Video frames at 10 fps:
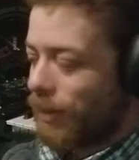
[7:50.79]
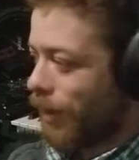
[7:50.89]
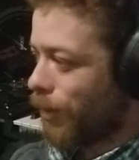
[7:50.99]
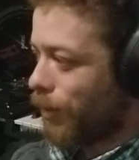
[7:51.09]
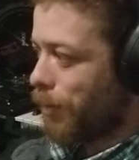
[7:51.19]

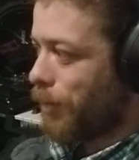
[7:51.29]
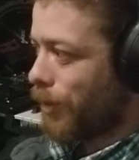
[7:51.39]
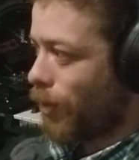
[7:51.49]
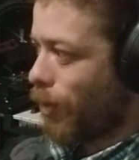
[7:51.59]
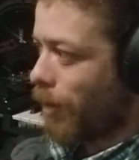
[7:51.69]
it'll let me
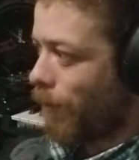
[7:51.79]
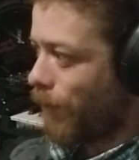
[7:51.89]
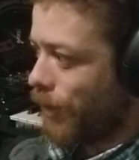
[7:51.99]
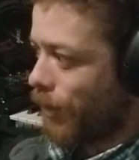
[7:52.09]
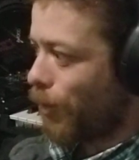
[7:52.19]
know on my
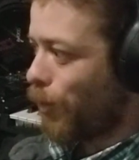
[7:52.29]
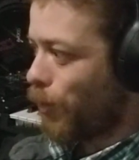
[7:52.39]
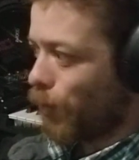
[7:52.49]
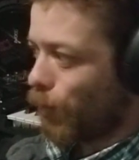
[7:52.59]
video